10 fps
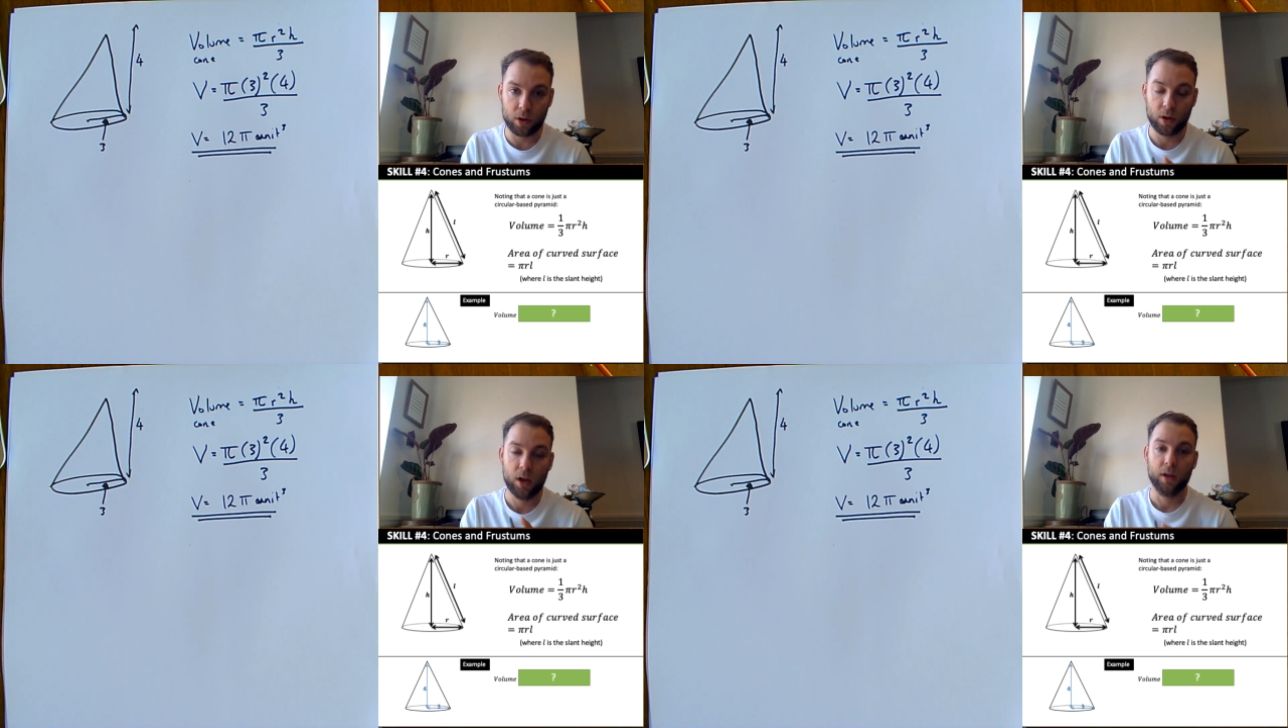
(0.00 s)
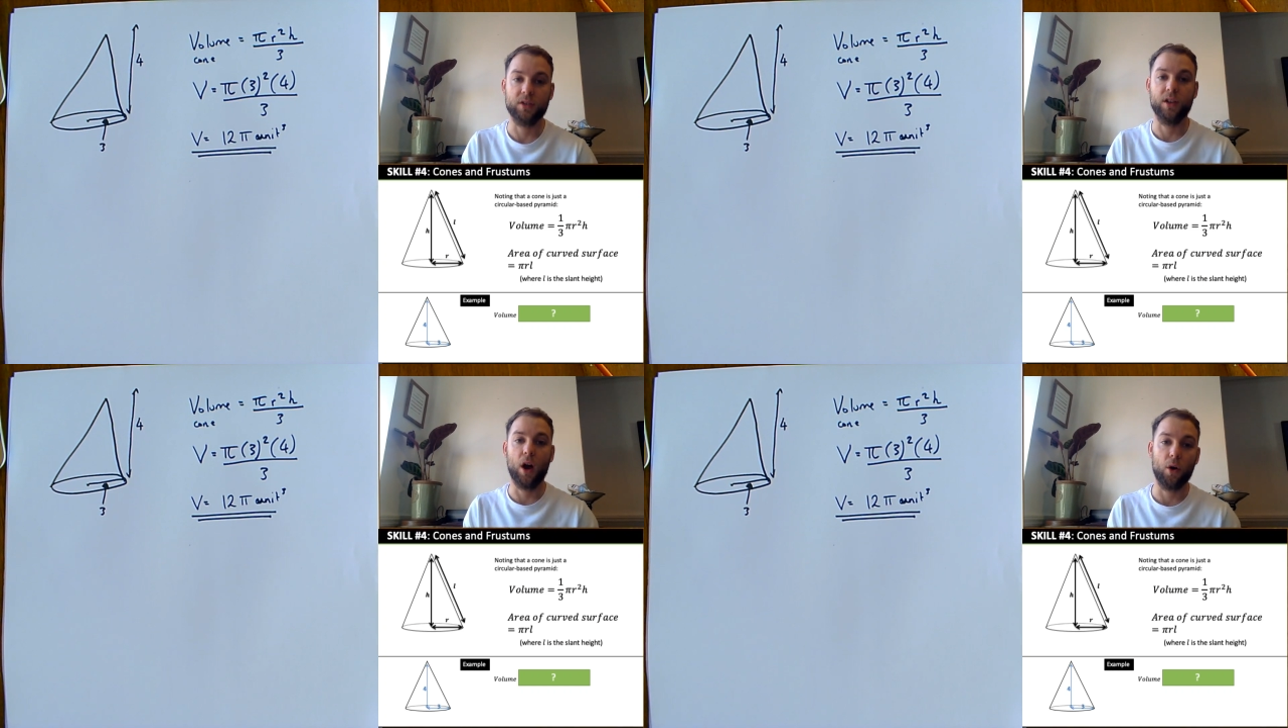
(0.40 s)
because the
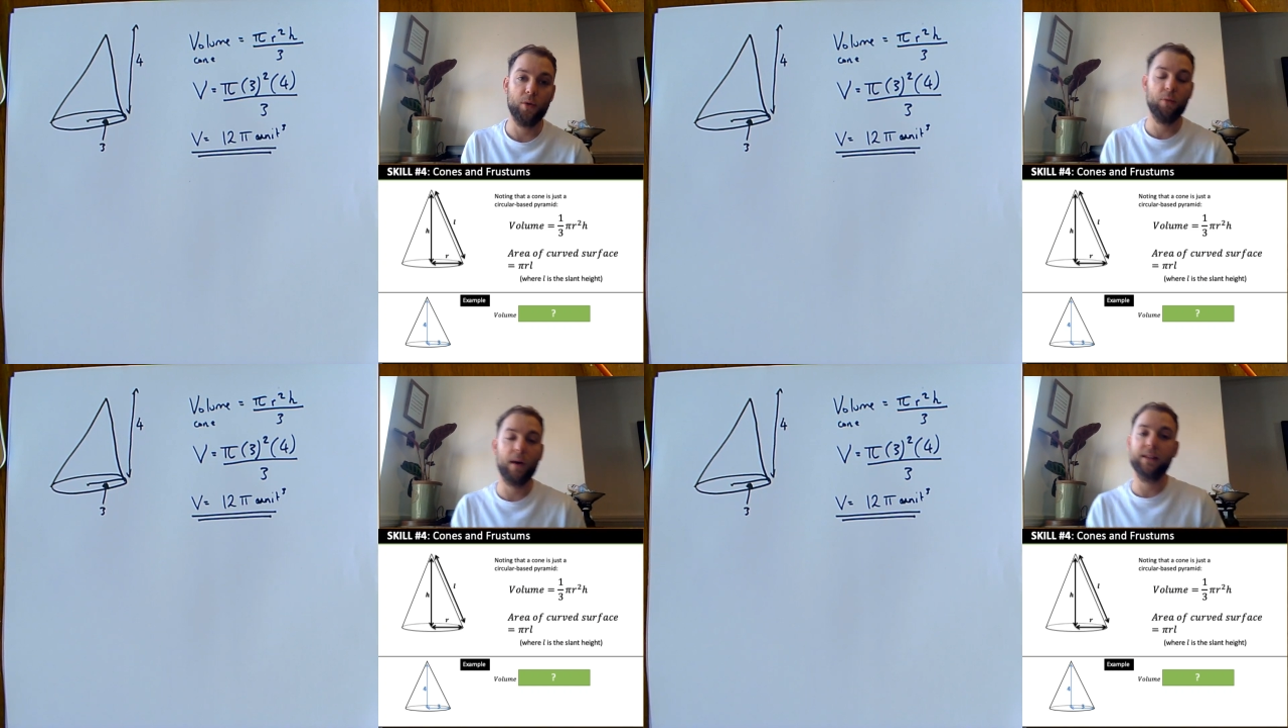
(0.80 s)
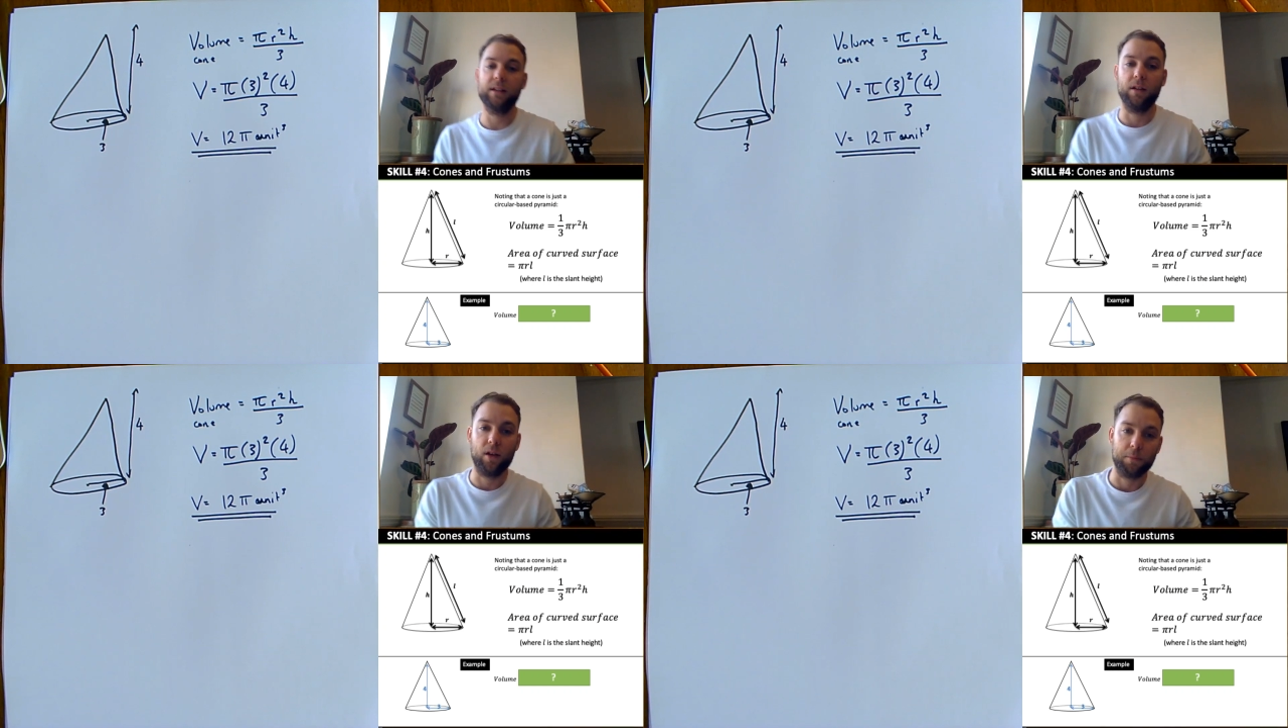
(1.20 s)
only way to
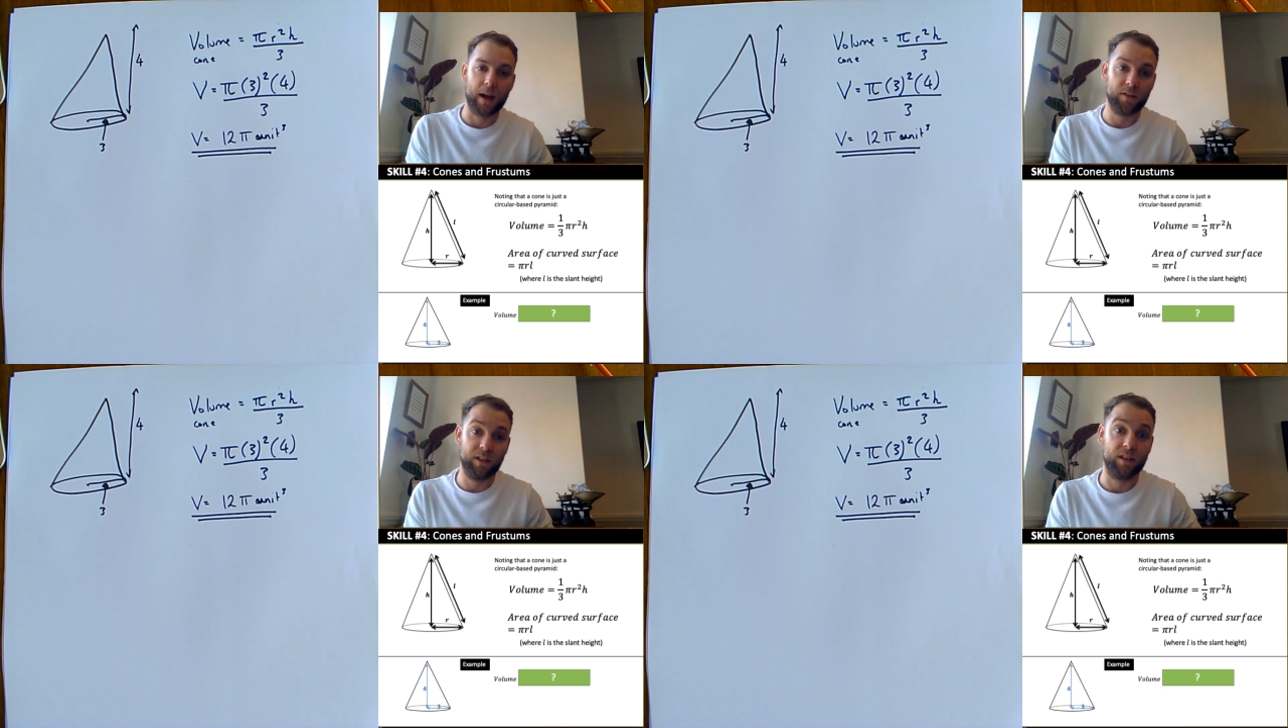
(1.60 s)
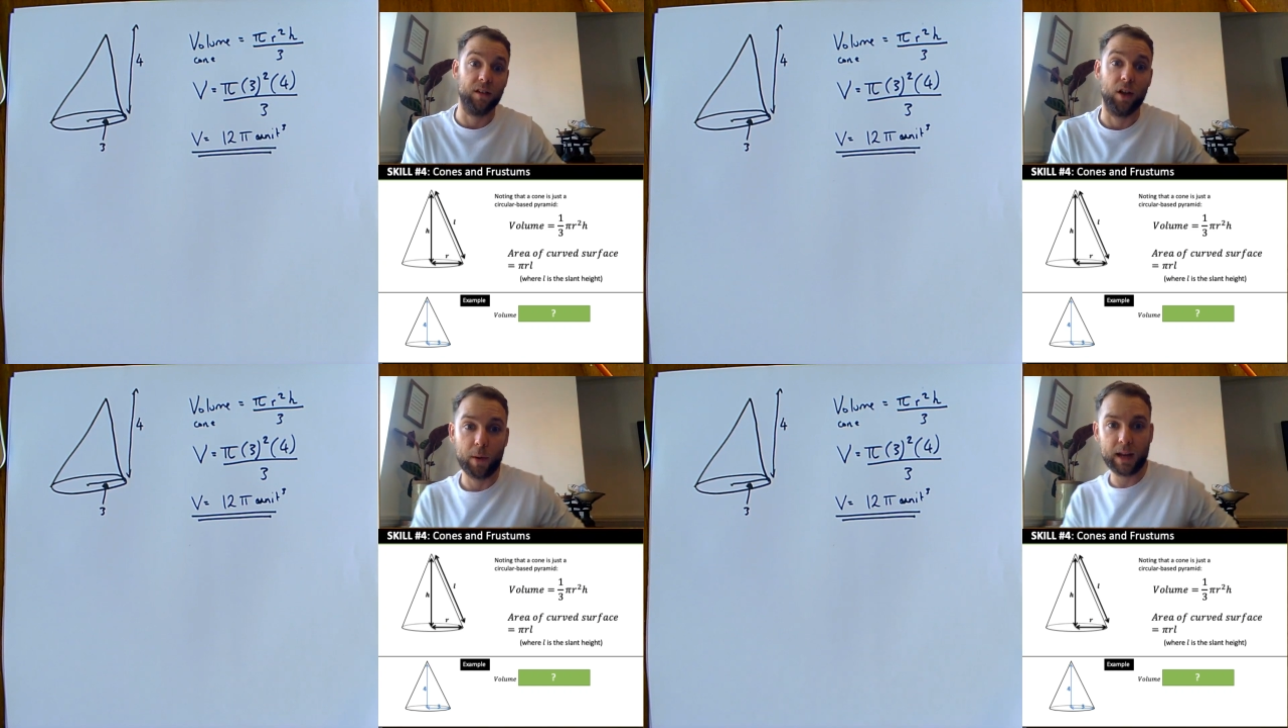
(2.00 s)
learn maths is to do
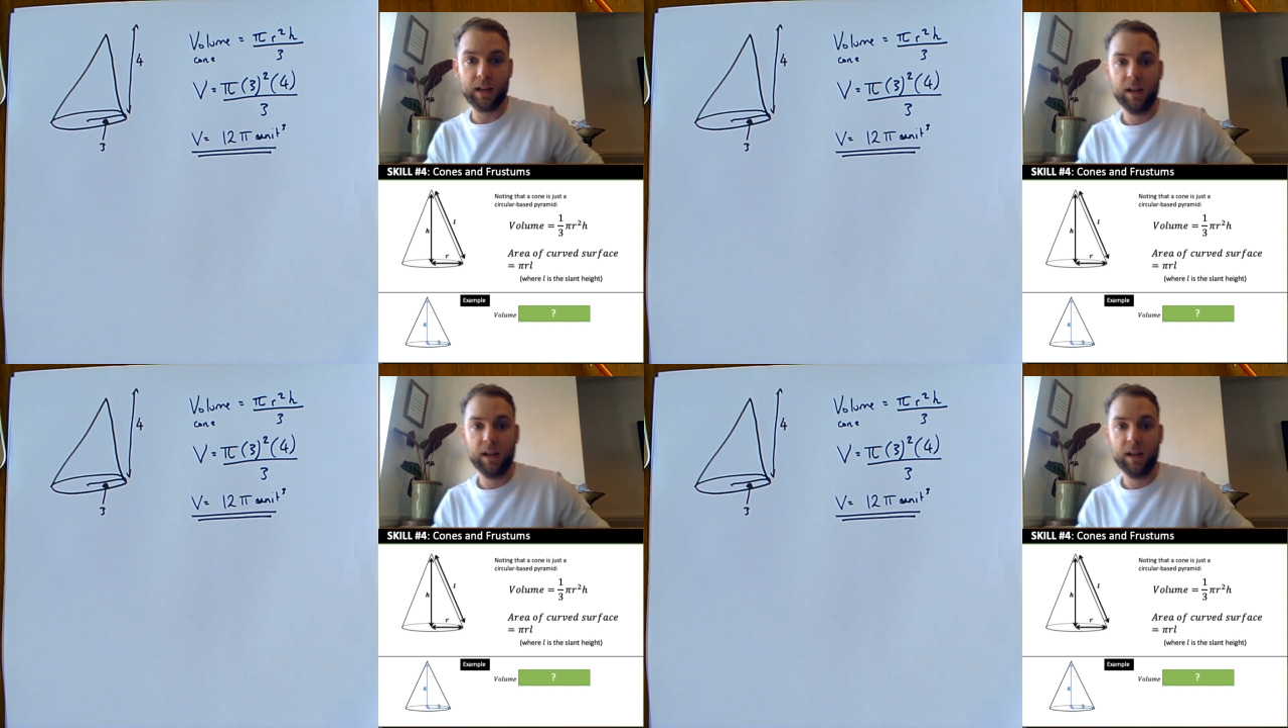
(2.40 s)
it.